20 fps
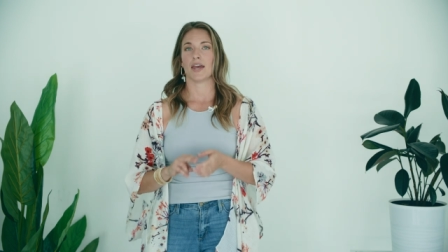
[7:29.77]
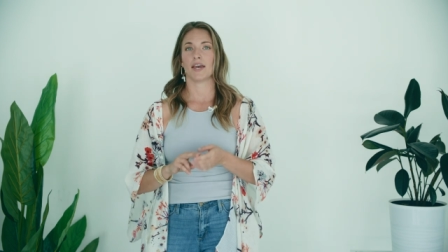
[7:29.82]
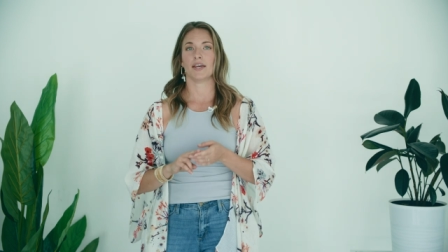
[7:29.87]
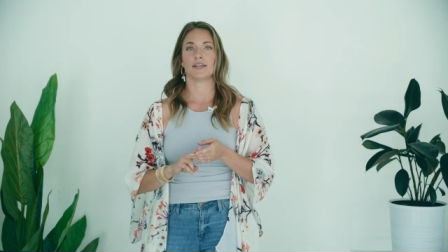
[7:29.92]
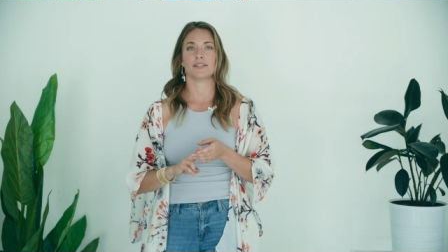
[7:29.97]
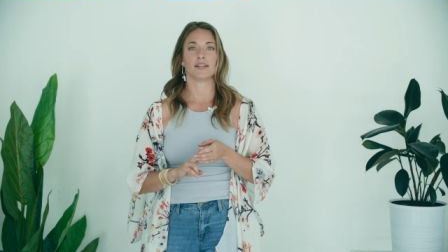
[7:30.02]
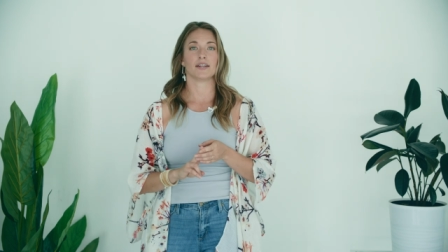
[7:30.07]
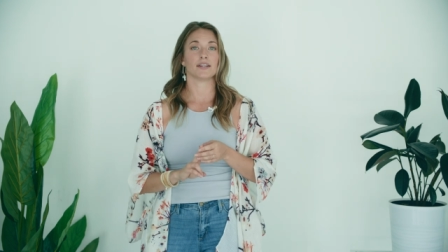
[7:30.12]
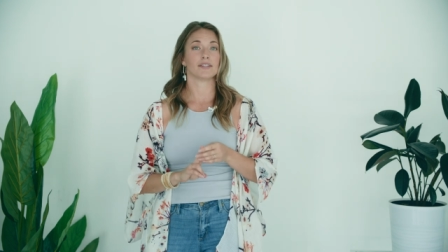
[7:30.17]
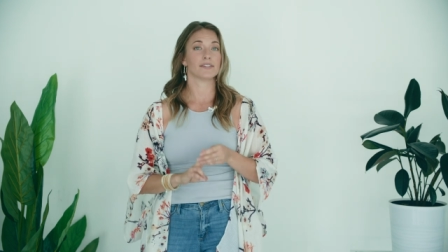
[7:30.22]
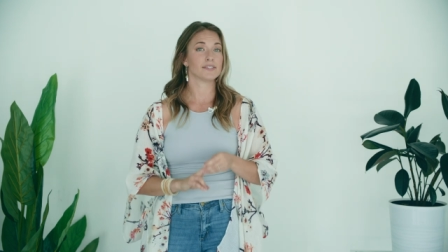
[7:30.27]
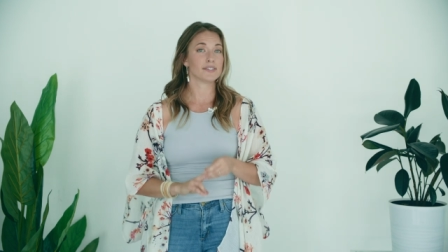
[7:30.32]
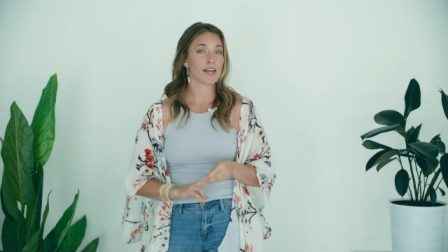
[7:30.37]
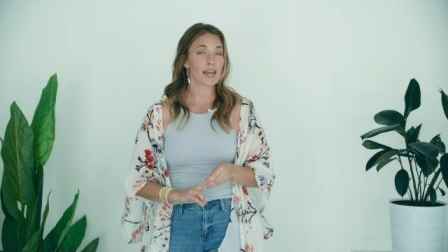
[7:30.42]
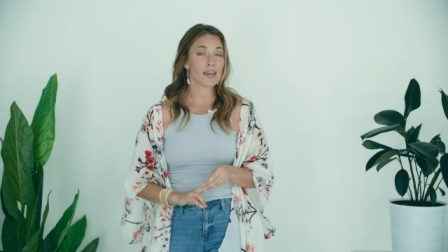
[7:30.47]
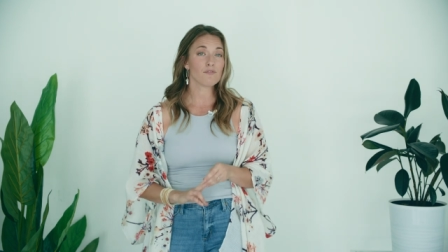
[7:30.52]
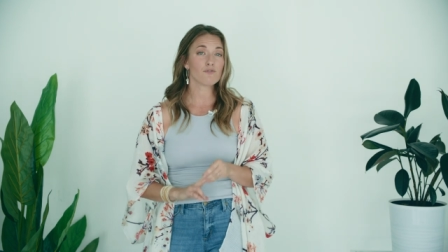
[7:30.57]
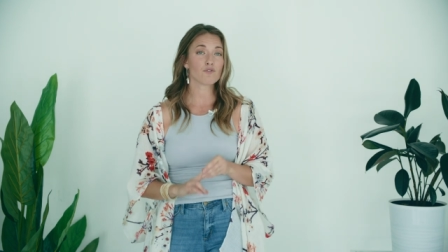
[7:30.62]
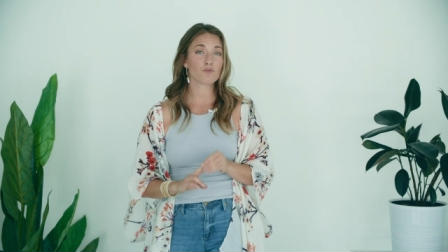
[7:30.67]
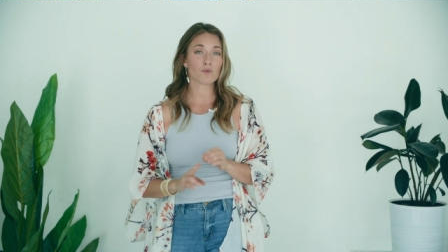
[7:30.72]
Is it a
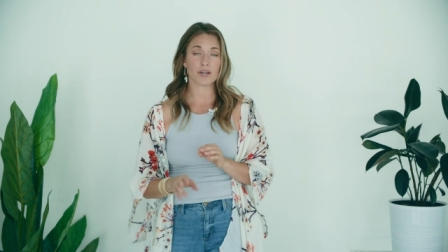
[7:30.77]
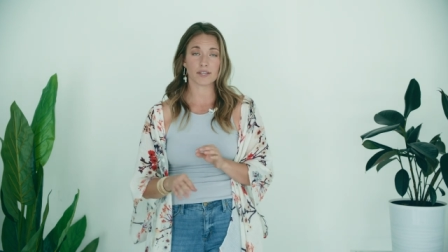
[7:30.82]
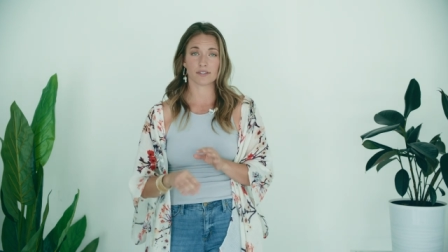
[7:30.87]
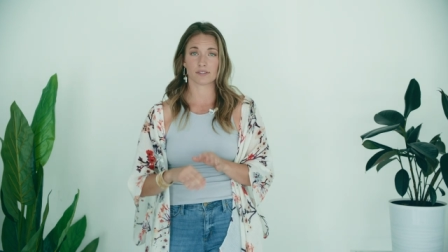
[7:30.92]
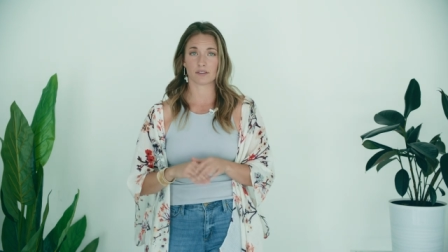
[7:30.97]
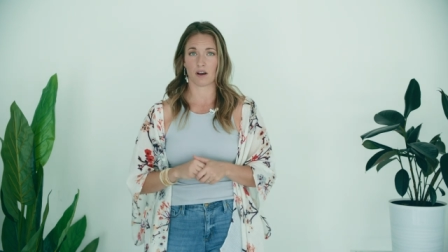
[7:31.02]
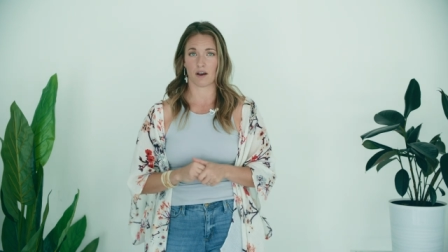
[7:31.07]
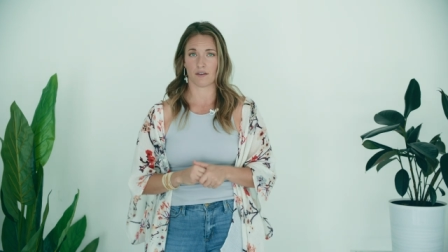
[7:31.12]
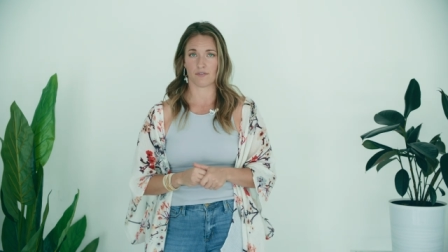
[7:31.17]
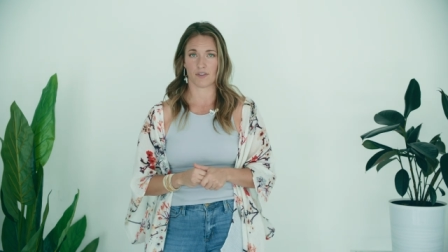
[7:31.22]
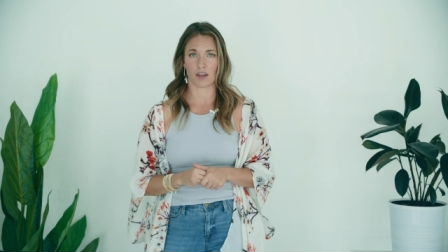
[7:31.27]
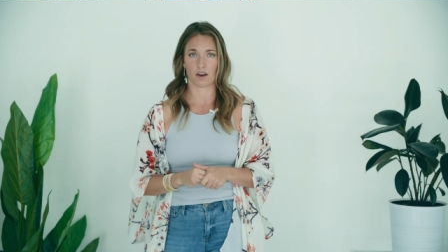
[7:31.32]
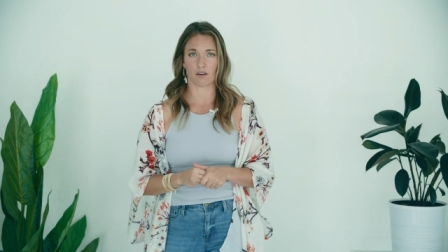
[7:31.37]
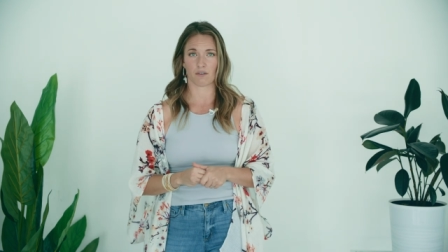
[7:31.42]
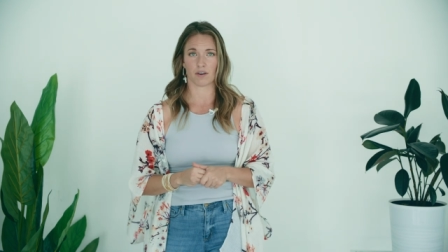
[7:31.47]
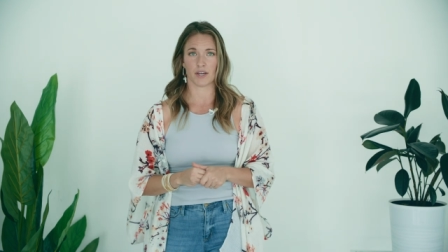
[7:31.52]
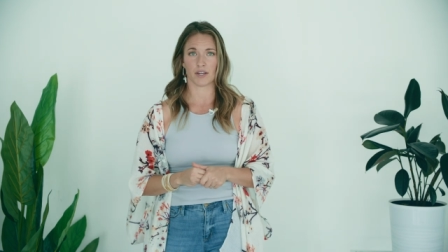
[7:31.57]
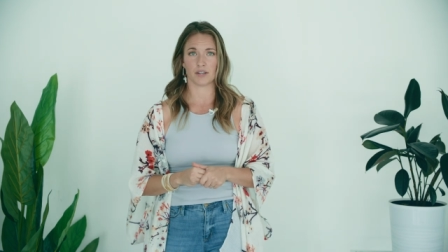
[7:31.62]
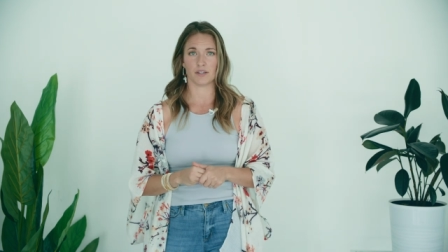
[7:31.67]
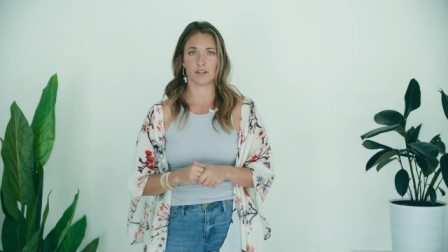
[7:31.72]
safe risk on
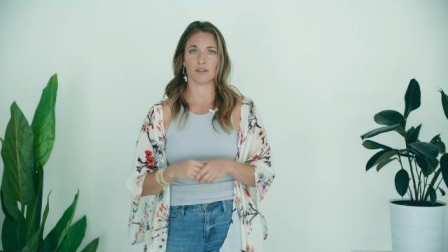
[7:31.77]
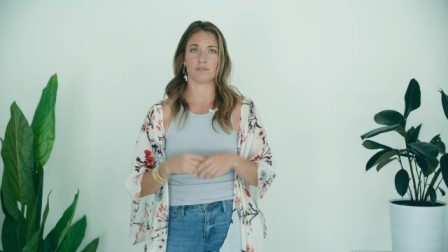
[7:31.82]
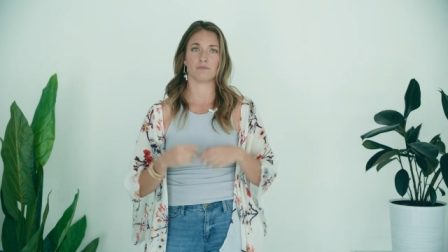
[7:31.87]
their end?